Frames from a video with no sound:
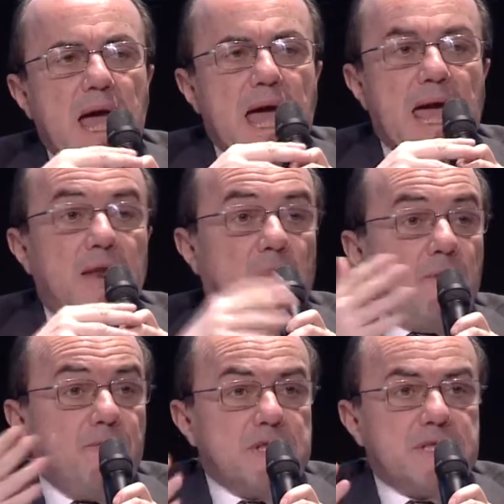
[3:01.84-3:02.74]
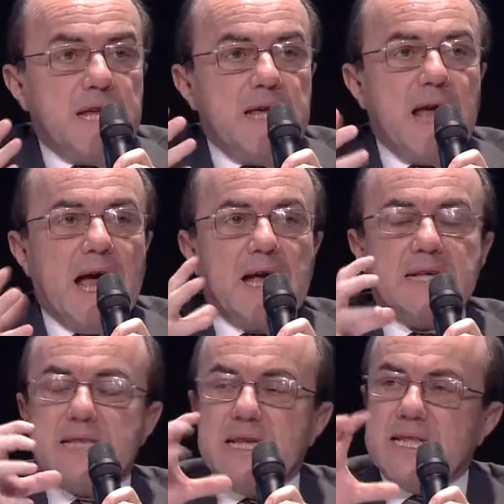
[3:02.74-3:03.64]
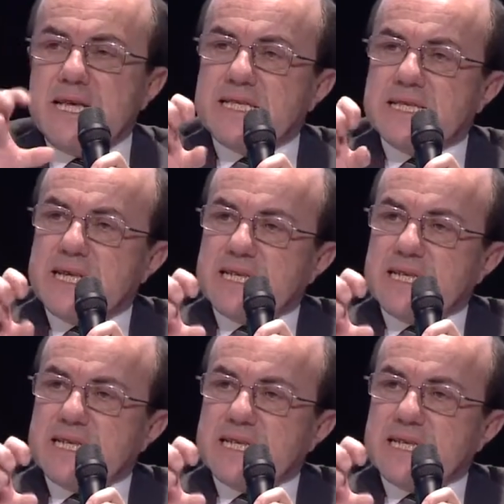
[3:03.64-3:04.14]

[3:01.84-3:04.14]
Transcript: And obviously, as this